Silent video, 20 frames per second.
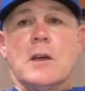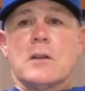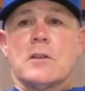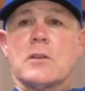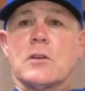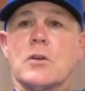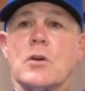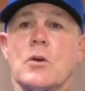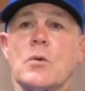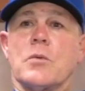
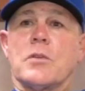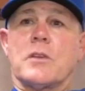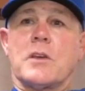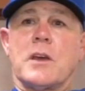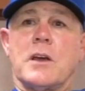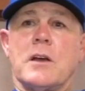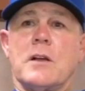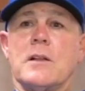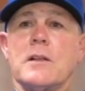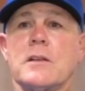to go with
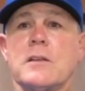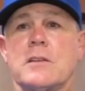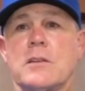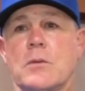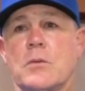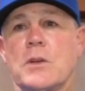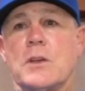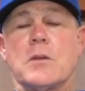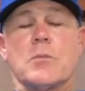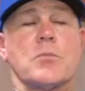Kel
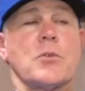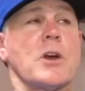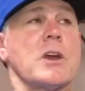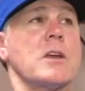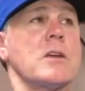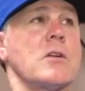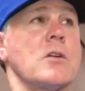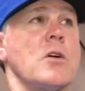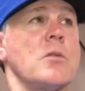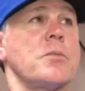until we could
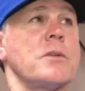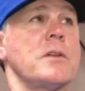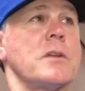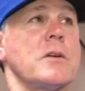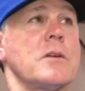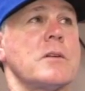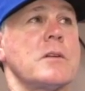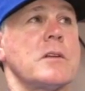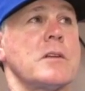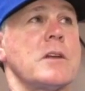break it open
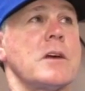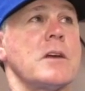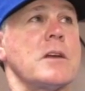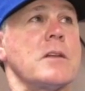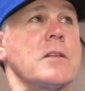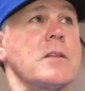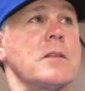there in the ninth.